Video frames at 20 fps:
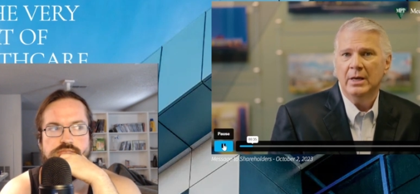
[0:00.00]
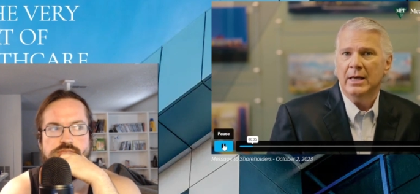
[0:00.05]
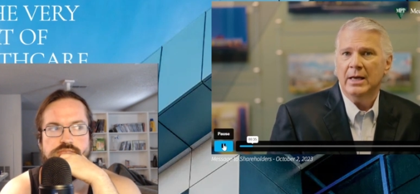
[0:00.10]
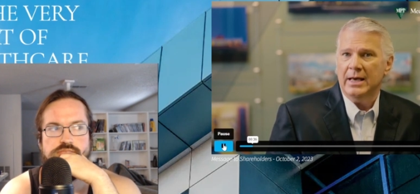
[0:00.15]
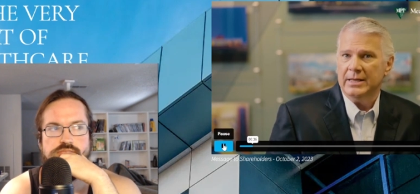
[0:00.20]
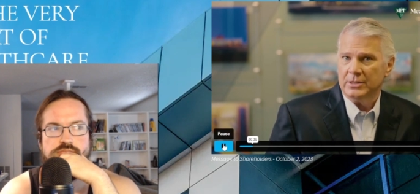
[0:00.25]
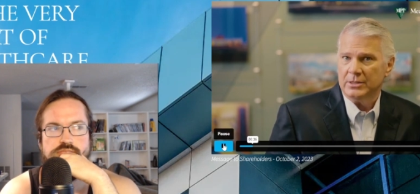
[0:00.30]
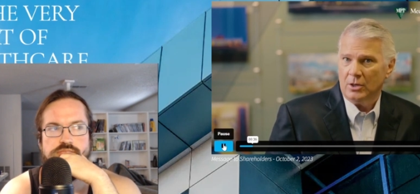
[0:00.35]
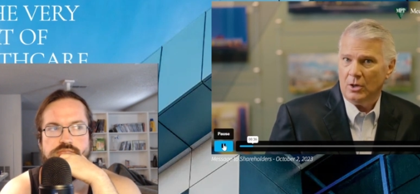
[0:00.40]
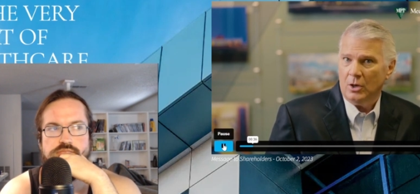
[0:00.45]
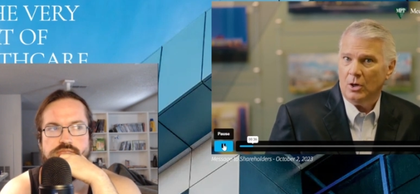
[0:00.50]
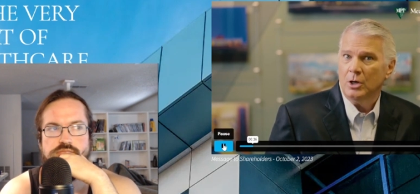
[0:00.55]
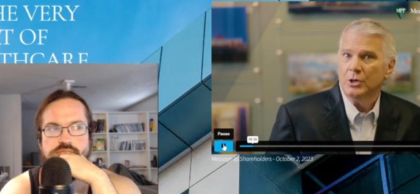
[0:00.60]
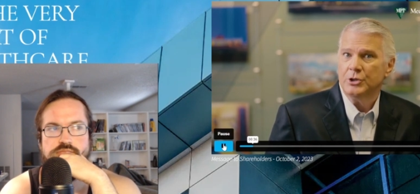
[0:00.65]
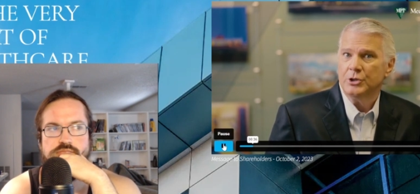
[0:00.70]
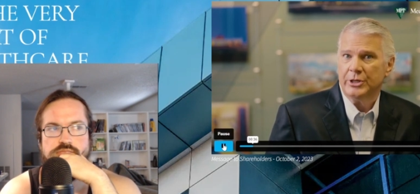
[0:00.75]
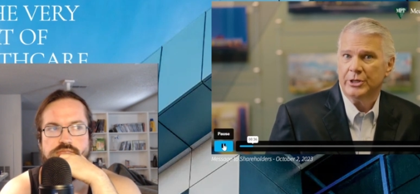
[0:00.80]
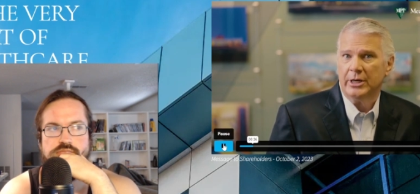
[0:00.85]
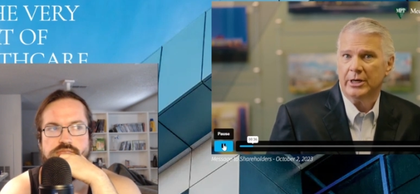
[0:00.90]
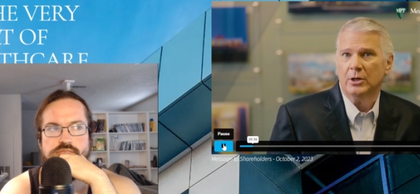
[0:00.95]
Speaker 1: As a large
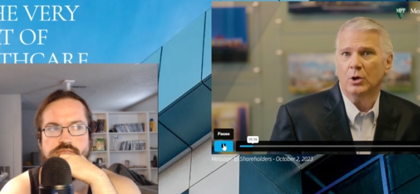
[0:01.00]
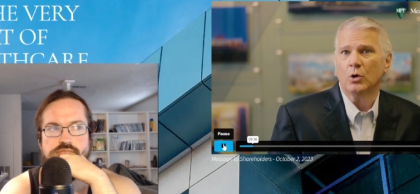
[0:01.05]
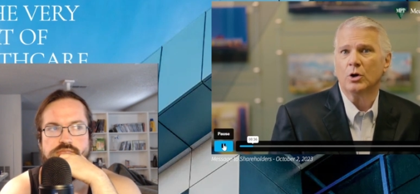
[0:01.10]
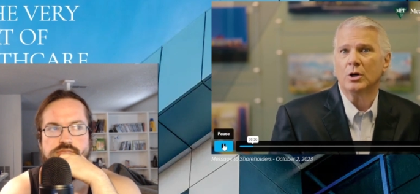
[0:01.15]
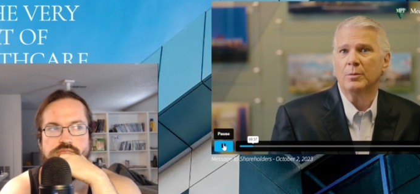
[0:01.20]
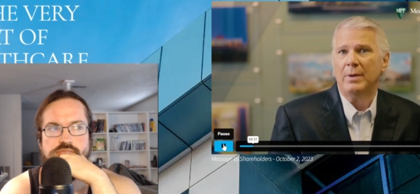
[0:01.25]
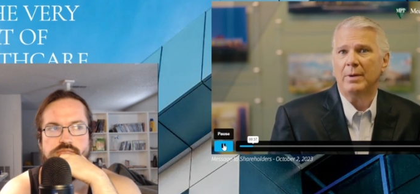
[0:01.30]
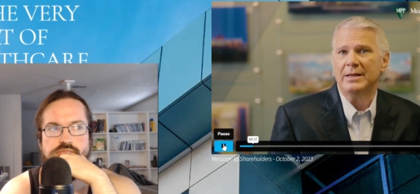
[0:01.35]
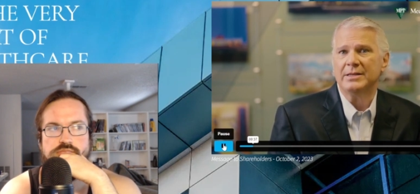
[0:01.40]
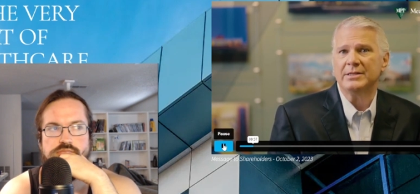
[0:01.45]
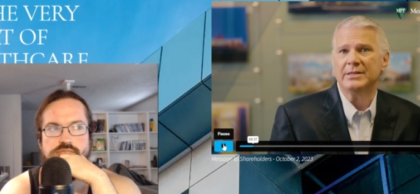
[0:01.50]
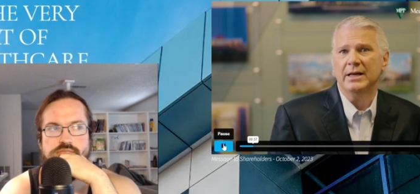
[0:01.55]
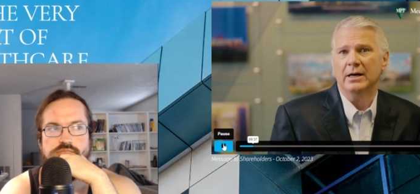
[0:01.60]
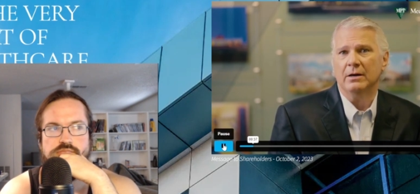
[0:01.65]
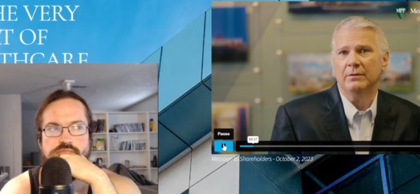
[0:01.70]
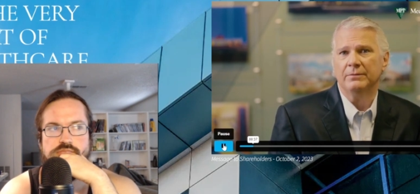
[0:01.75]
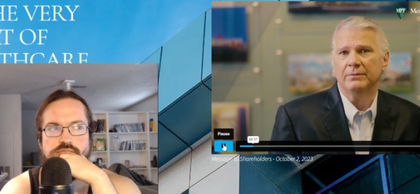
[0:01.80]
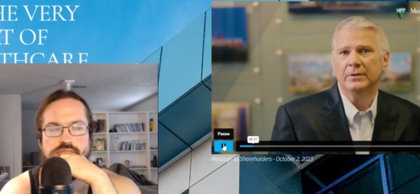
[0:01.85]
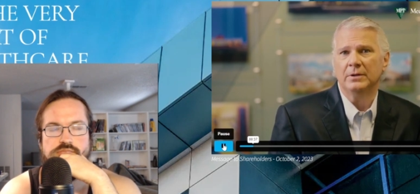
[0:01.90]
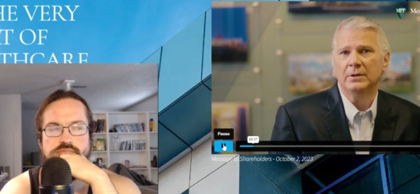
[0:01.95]
shareholder
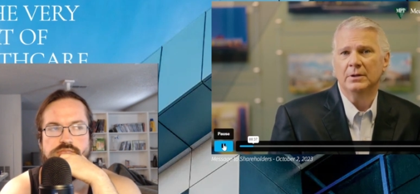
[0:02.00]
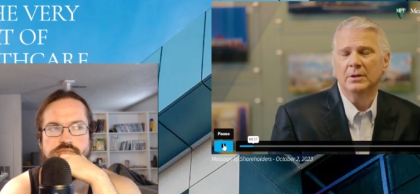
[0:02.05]
myself,